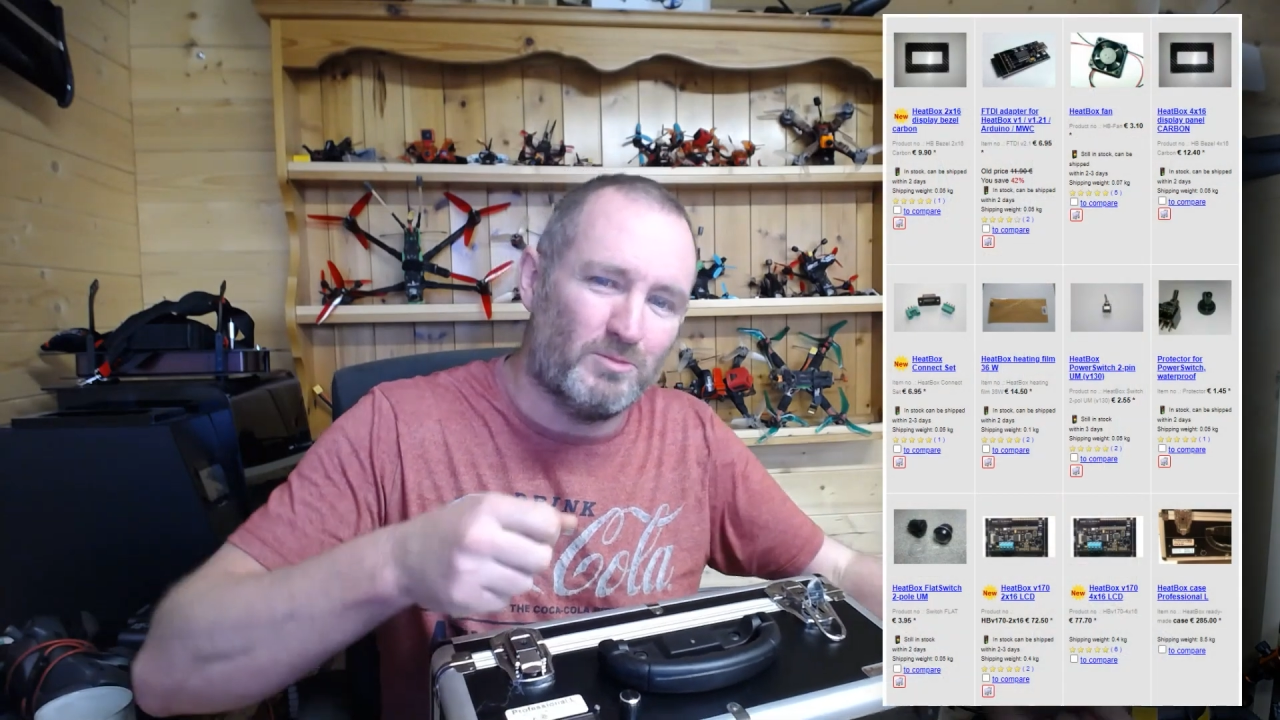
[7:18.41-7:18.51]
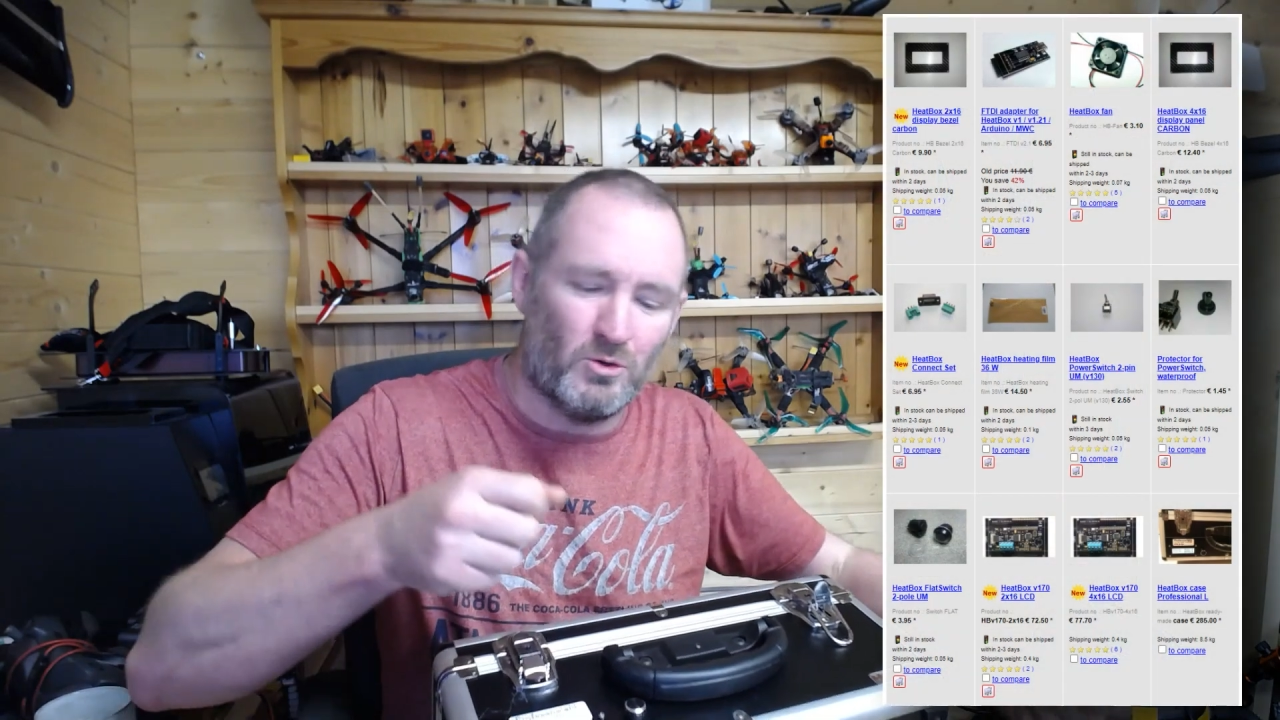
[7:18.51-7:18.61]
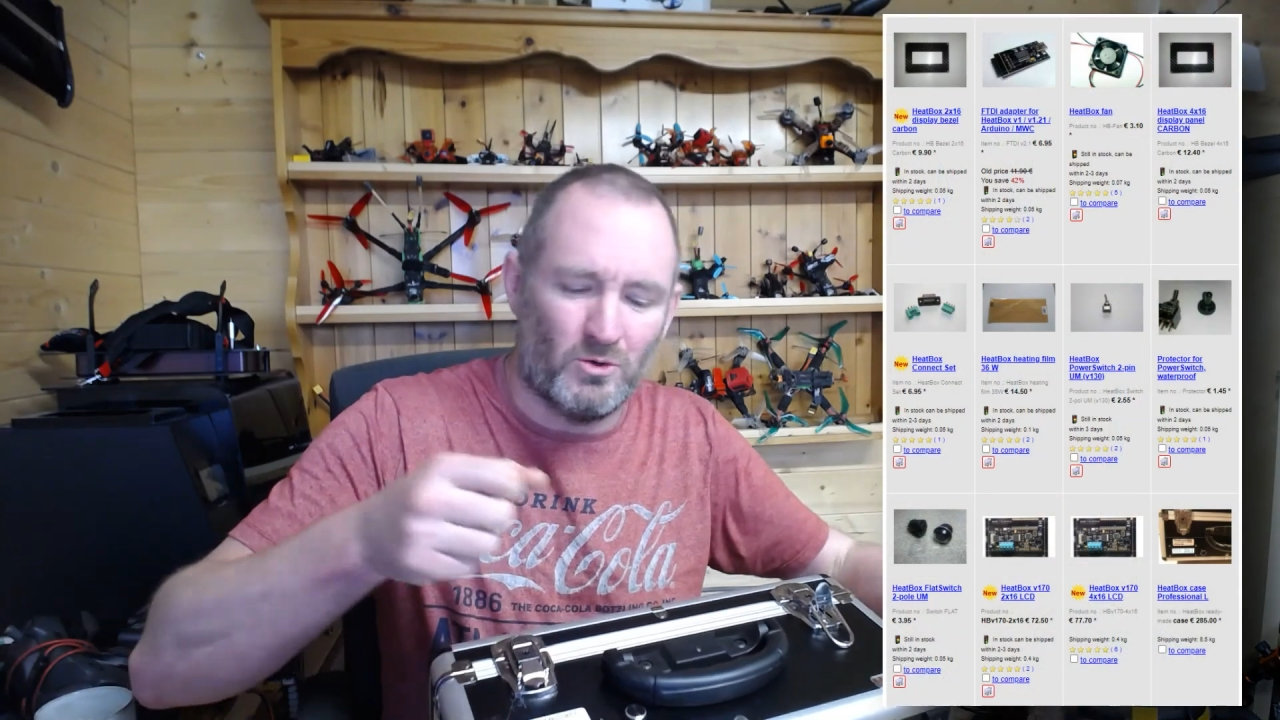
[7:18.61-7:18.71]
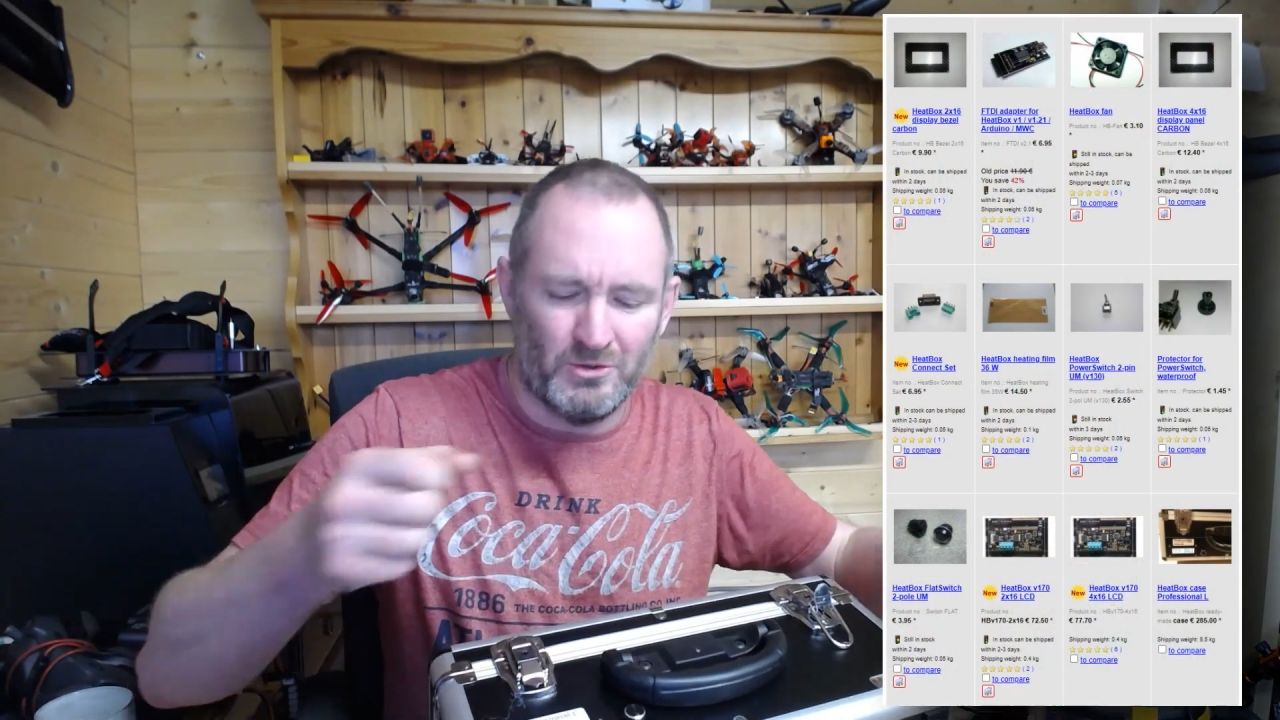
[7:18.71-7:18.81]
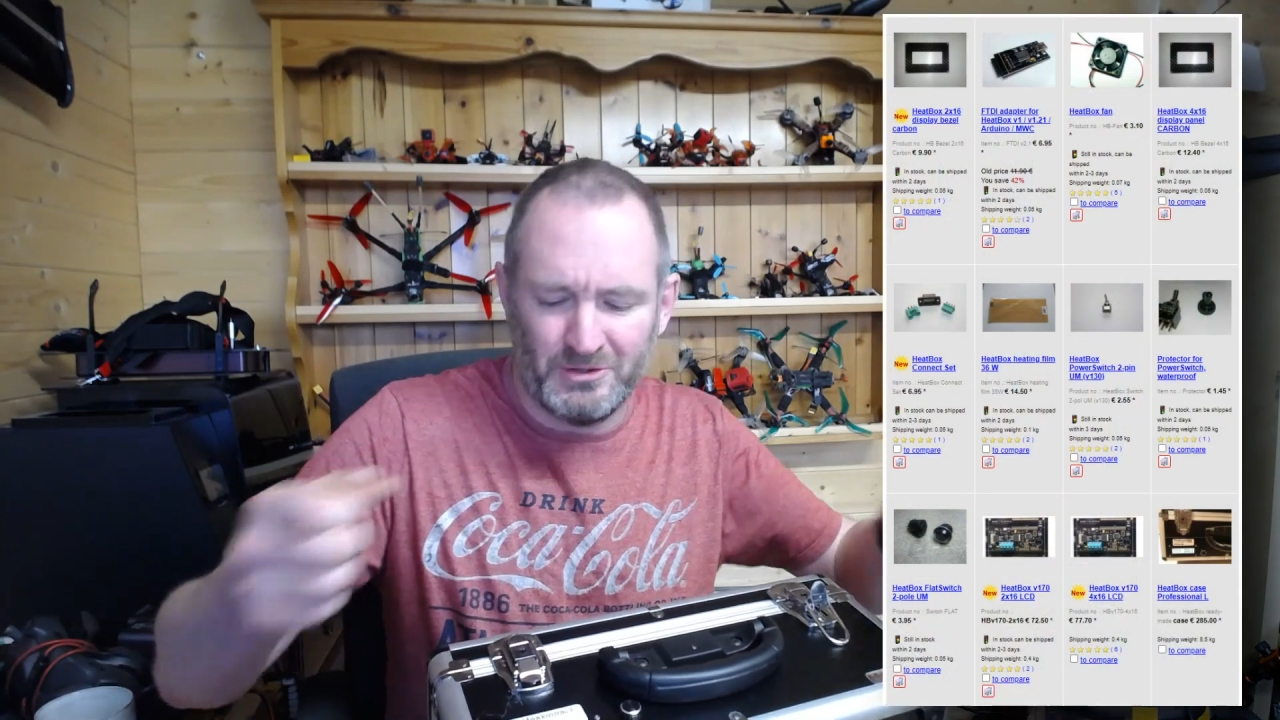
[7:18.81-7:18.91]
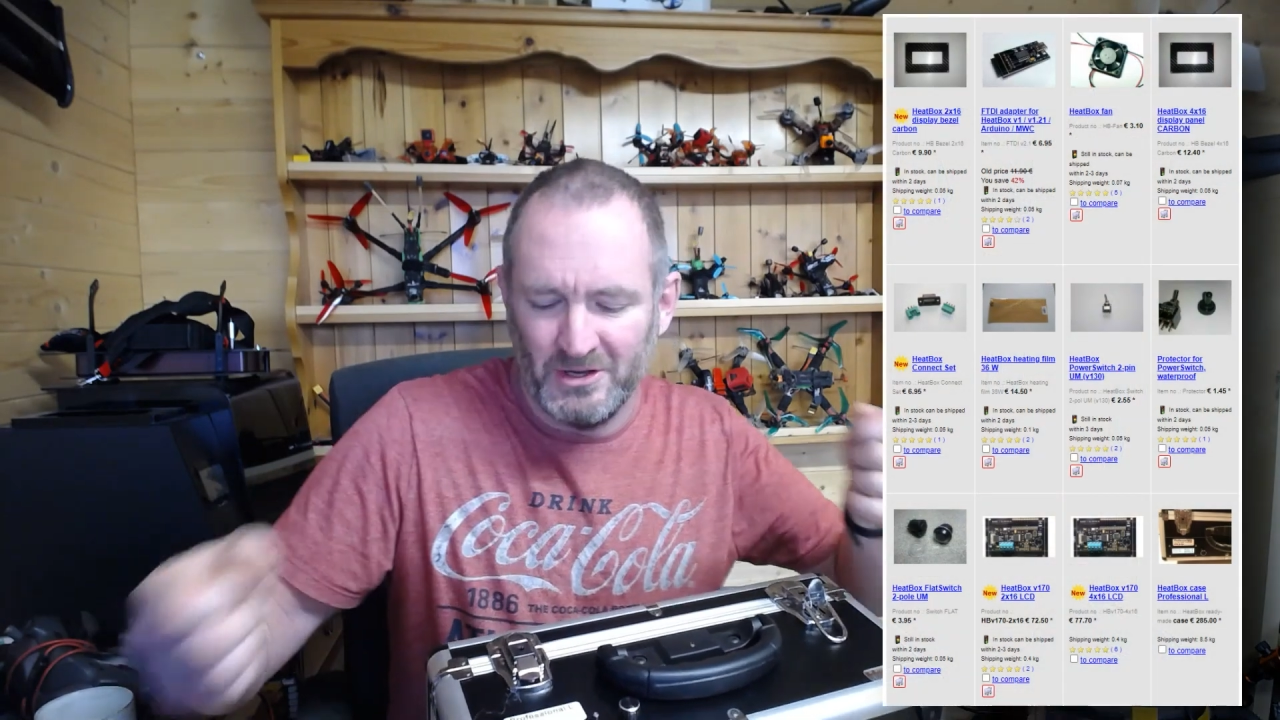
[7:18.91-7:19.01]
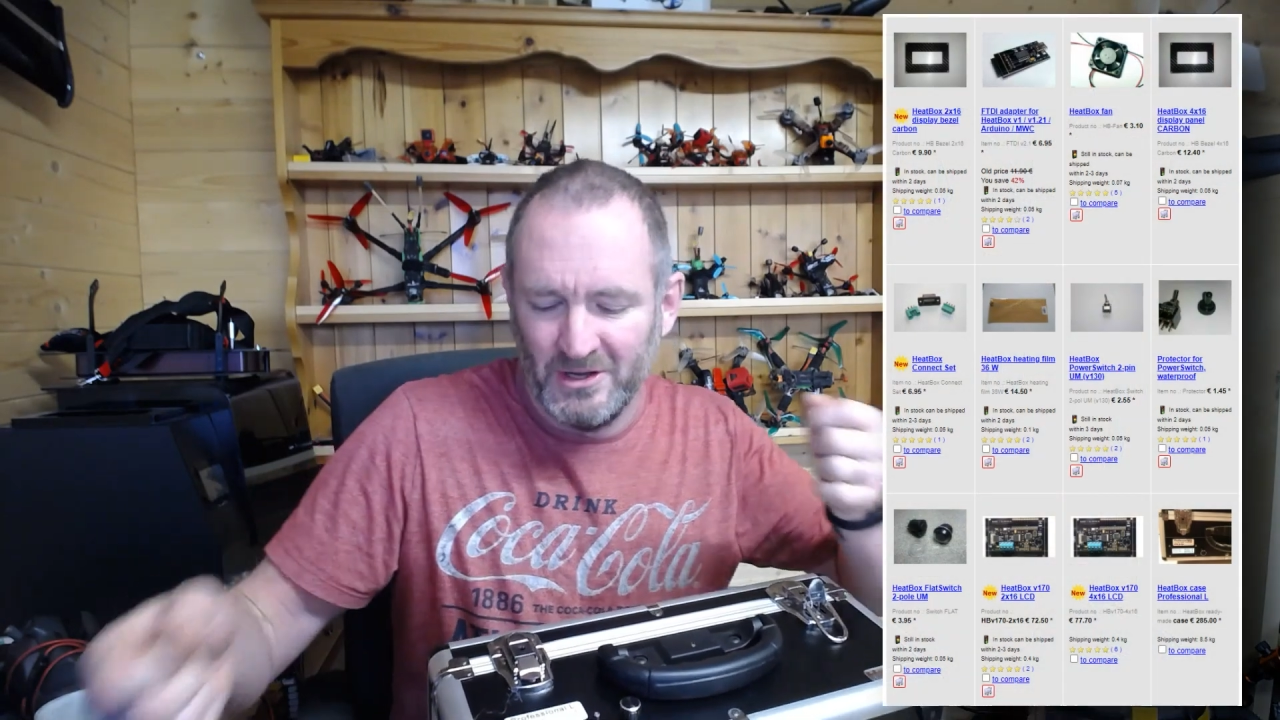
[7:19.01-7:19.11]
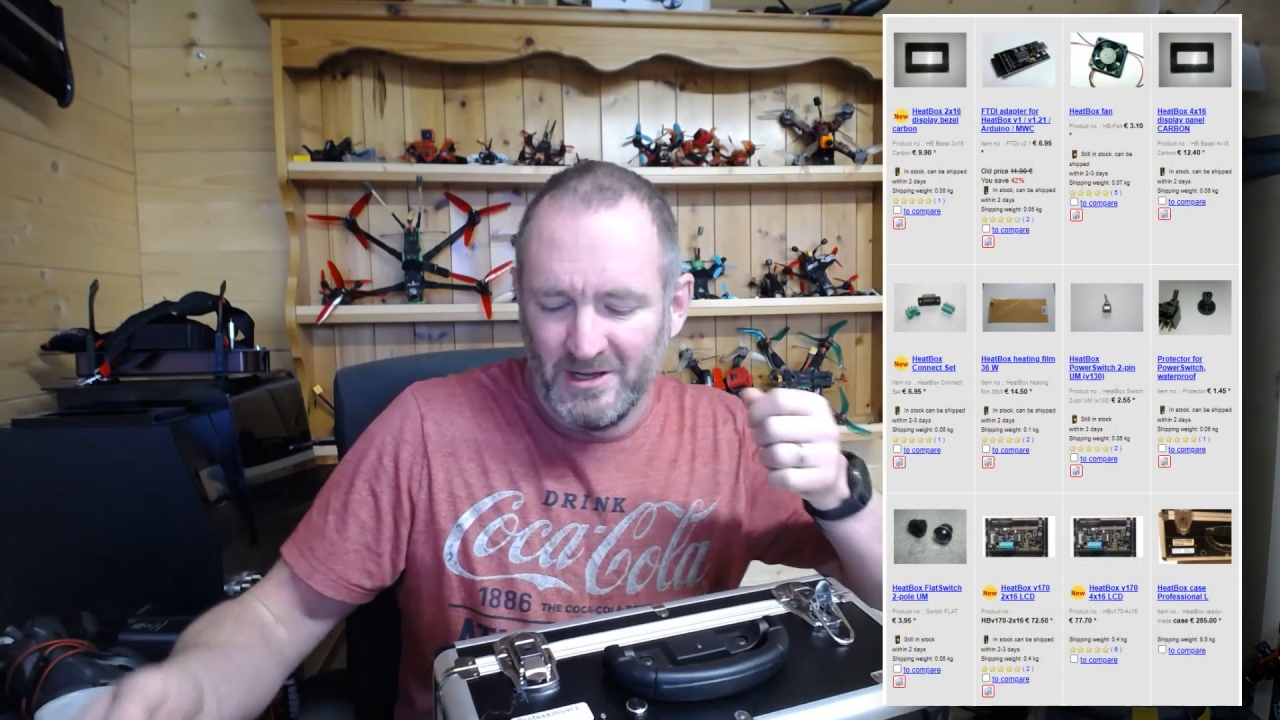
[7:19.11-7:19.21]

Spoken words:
board,